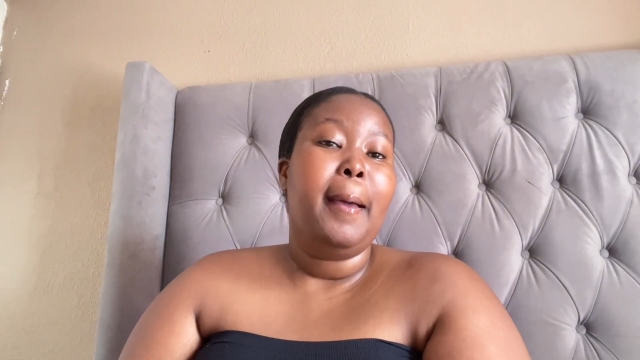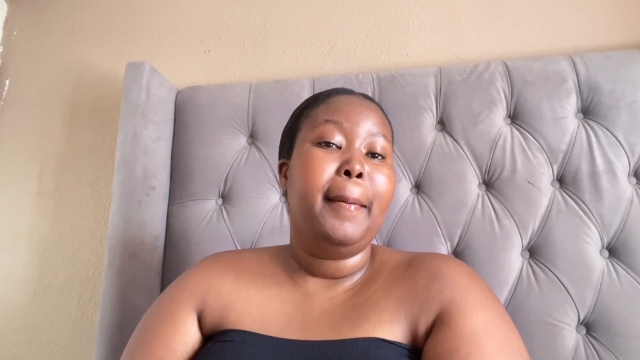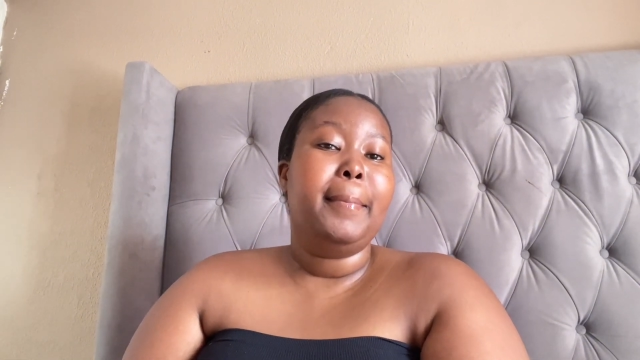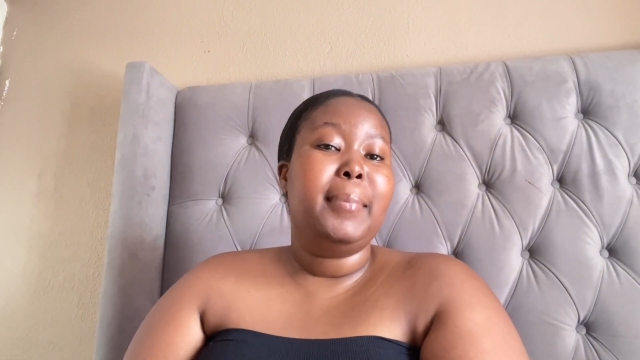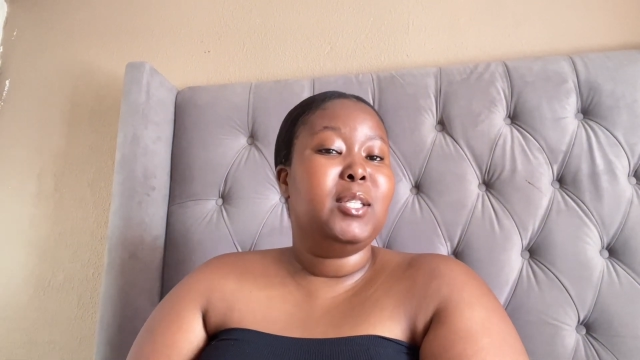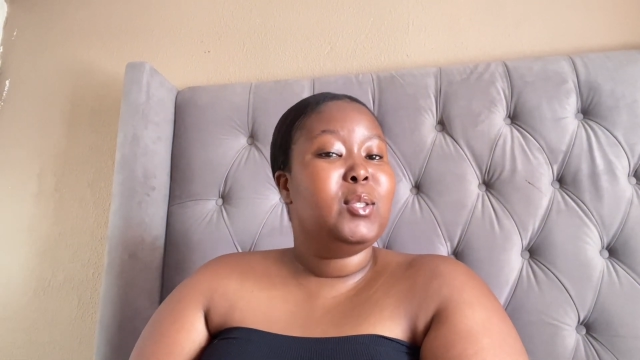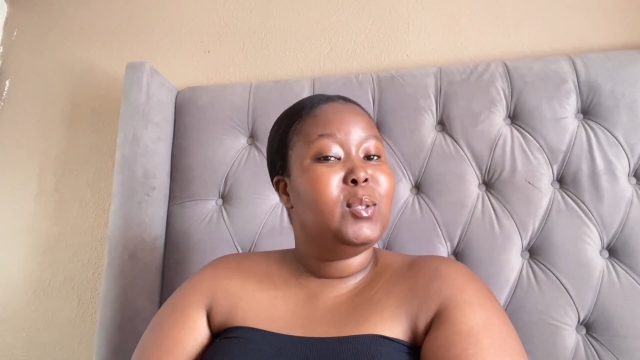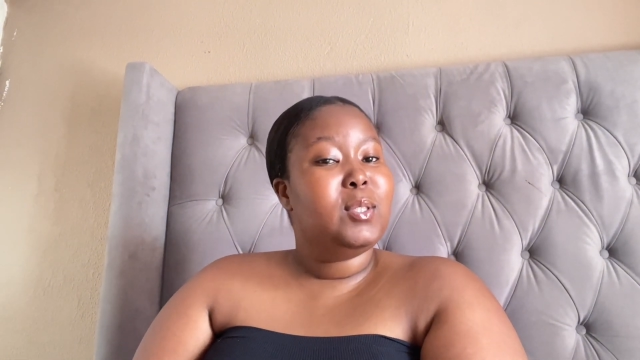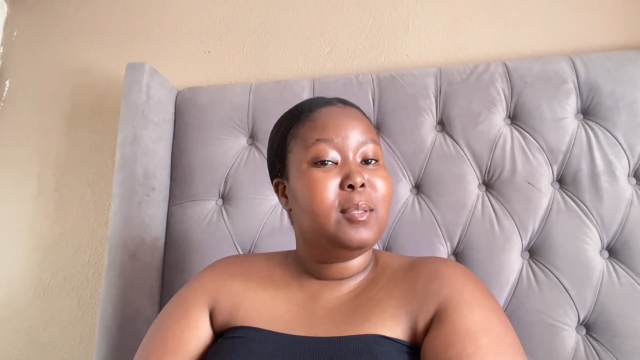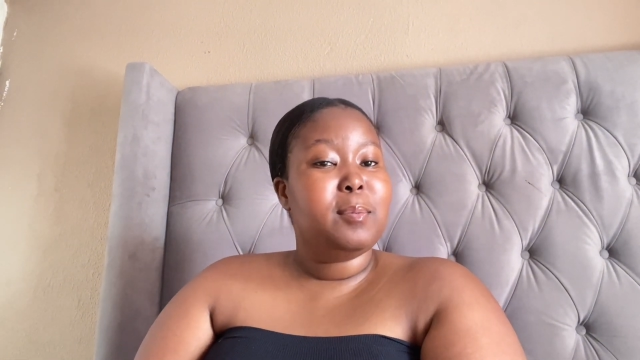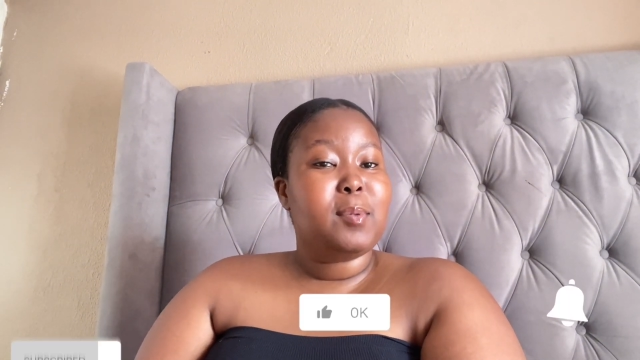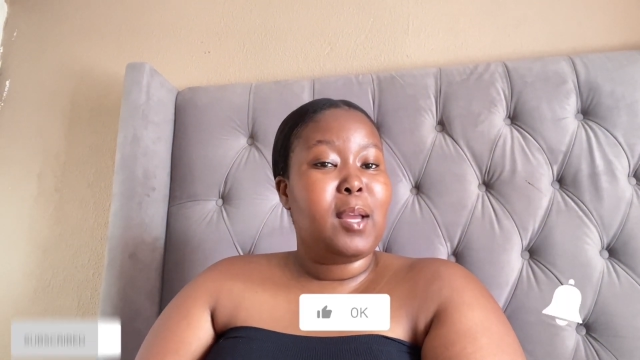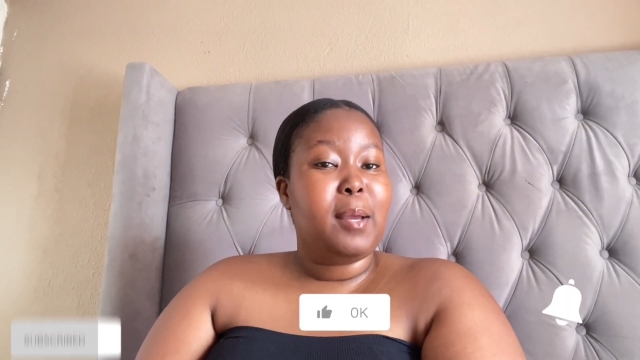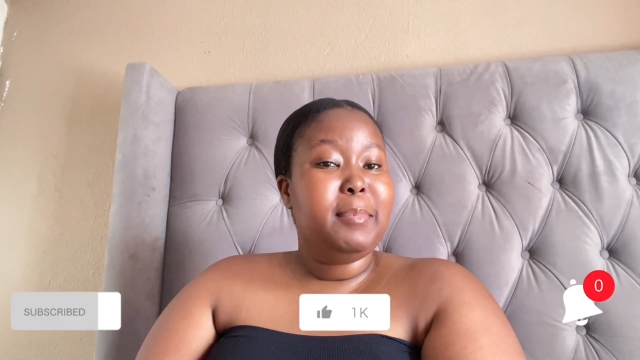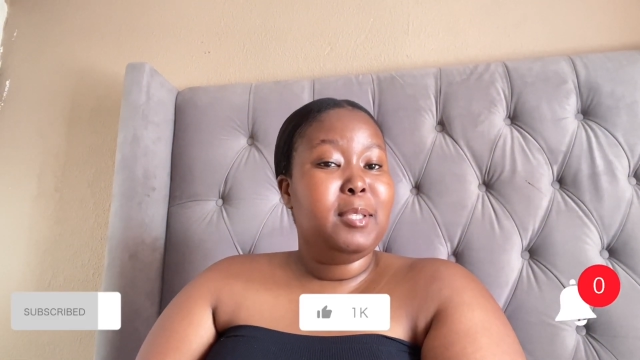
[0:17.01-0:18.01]
Please do
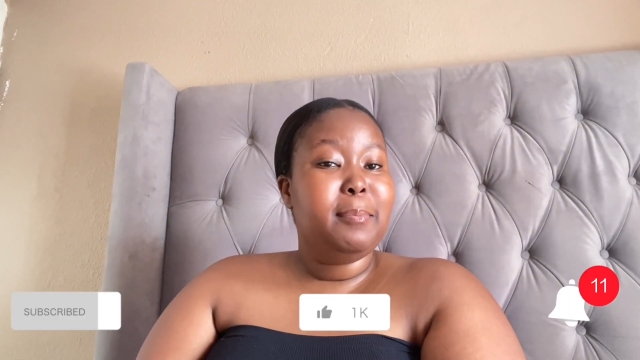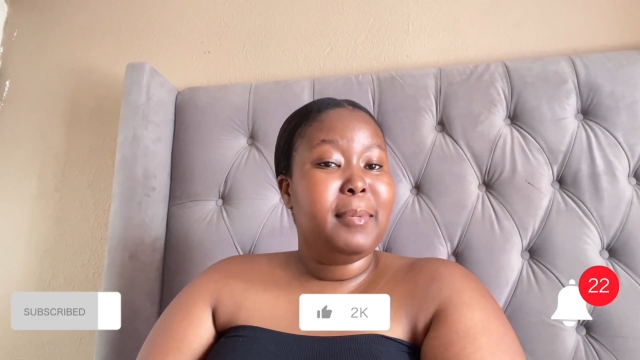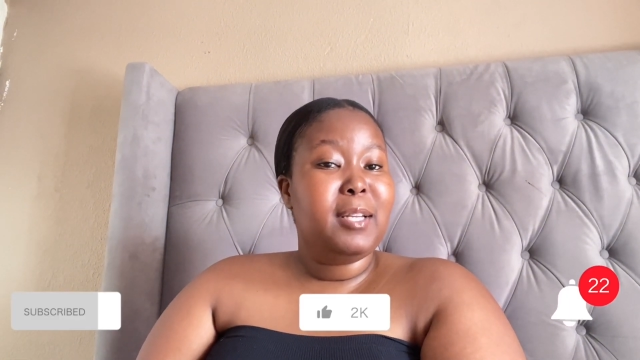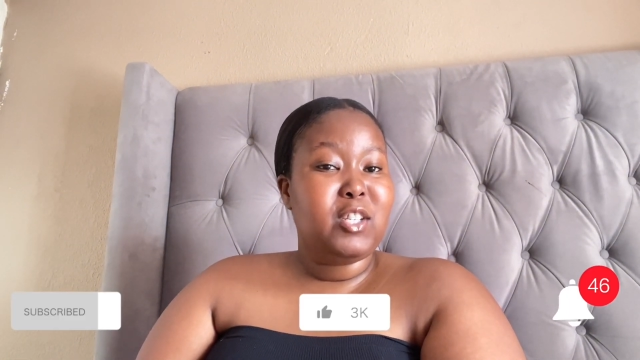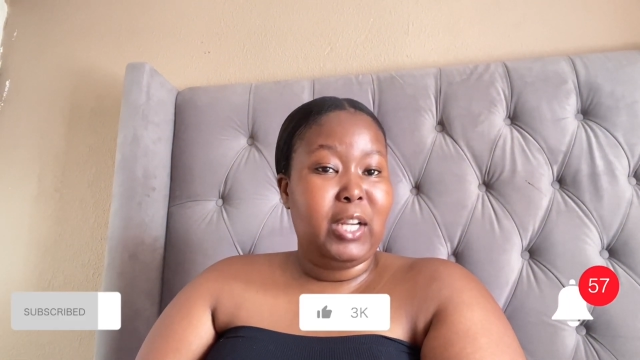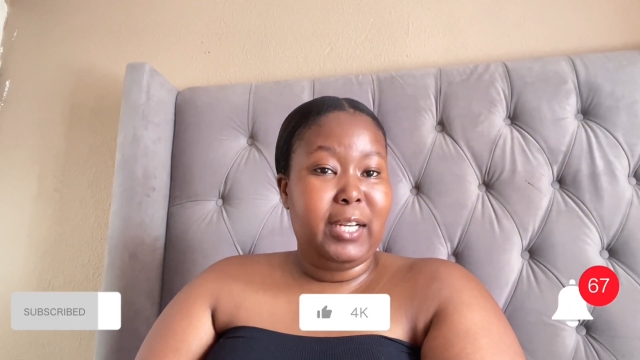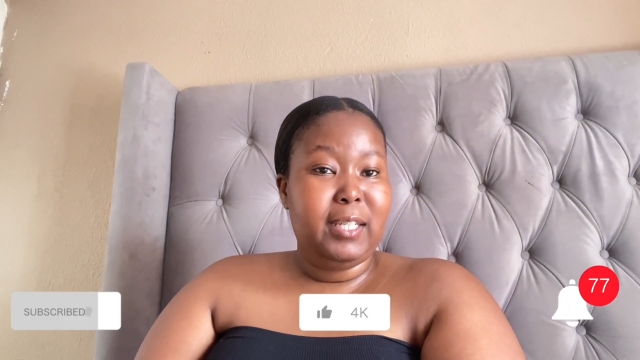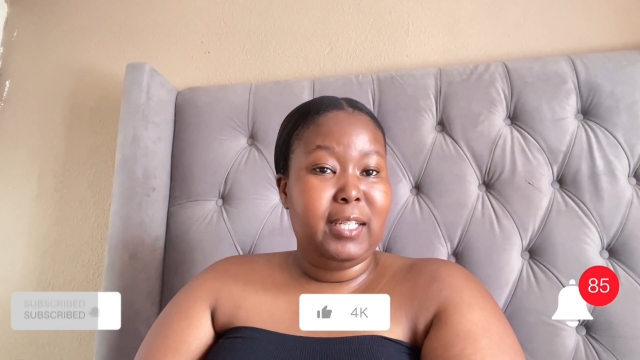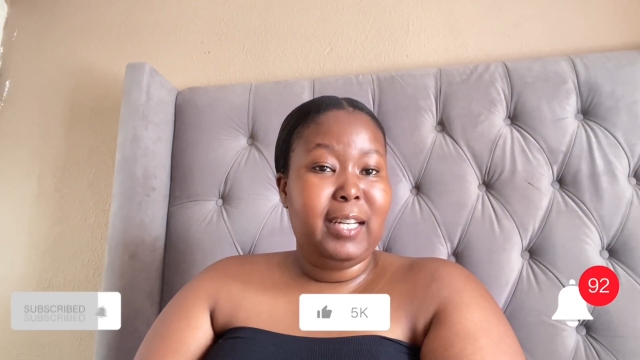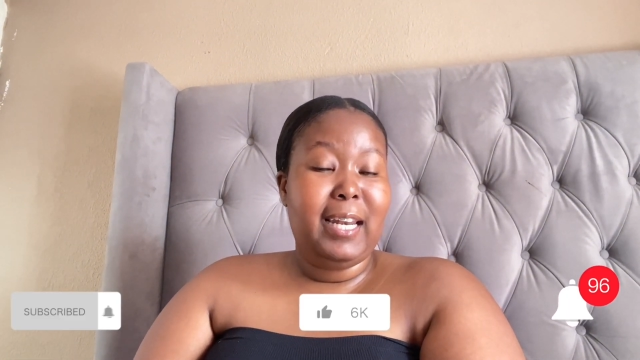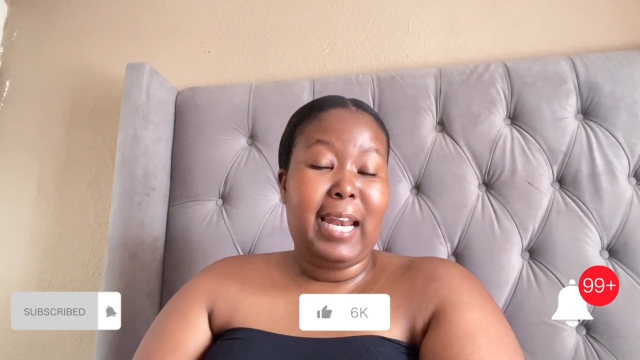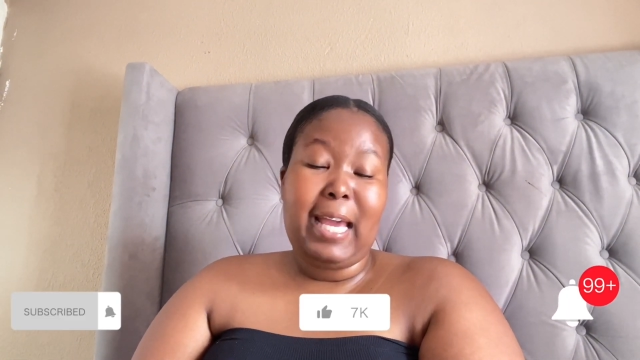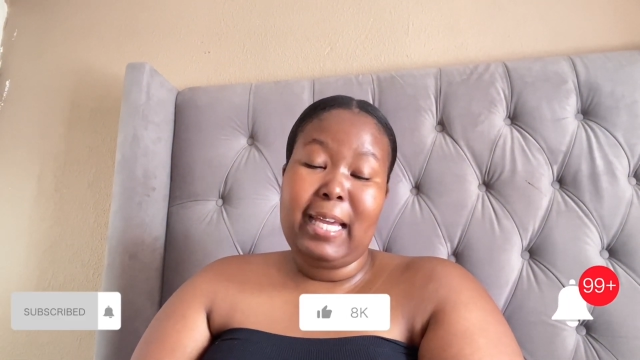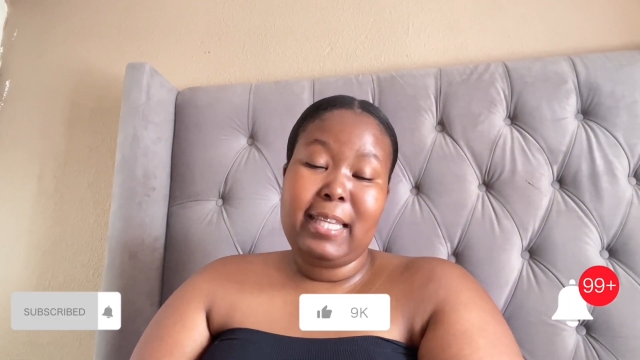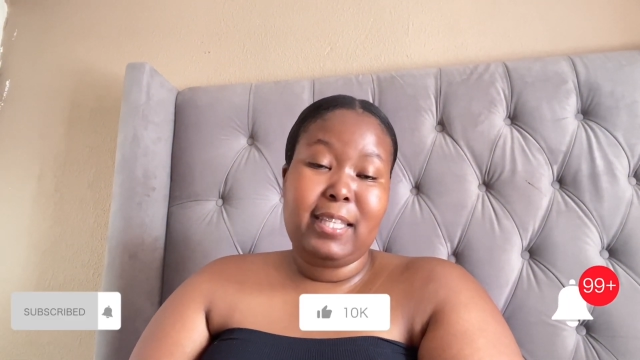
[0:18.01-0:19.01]
subscribe to my channel,
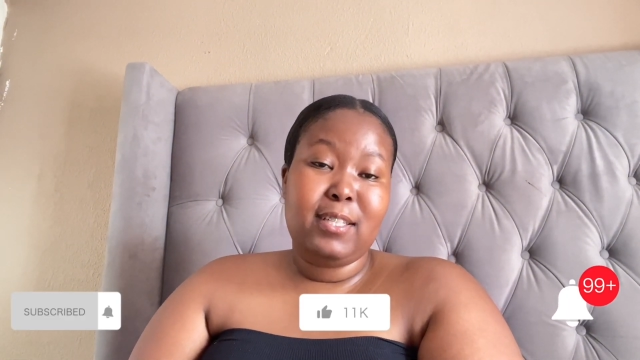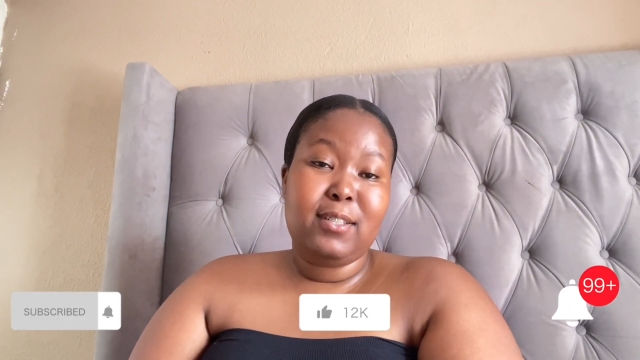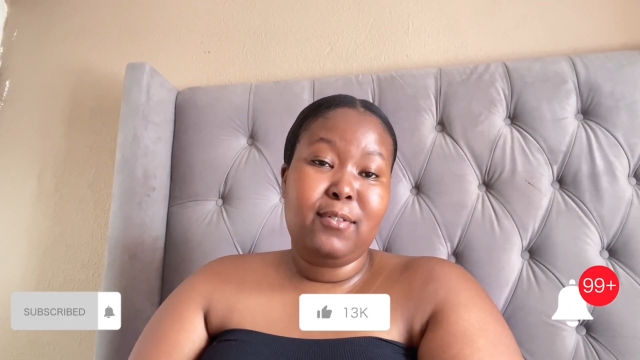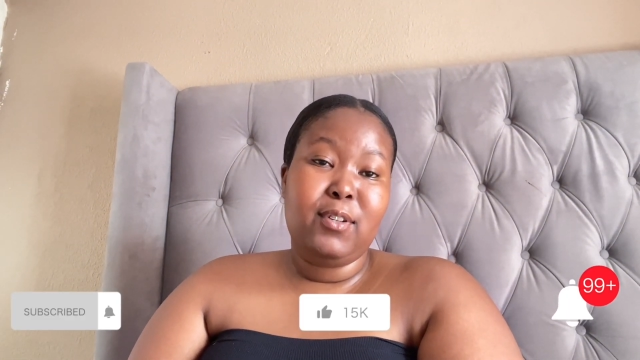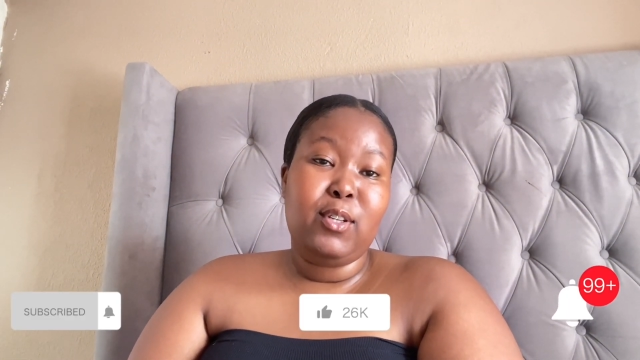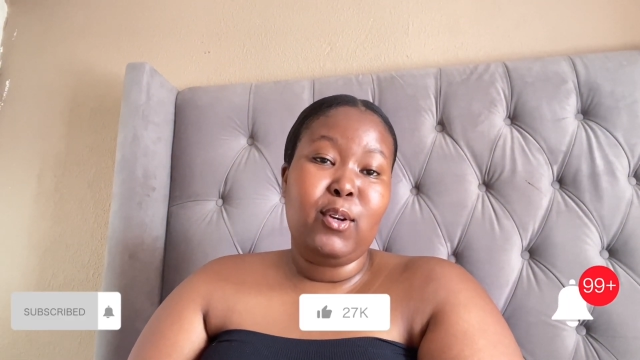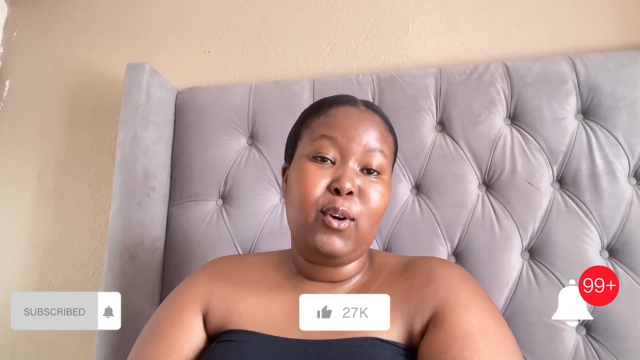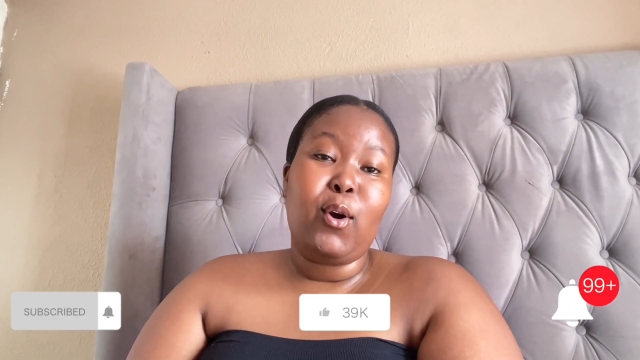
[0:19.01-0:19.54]
like this video,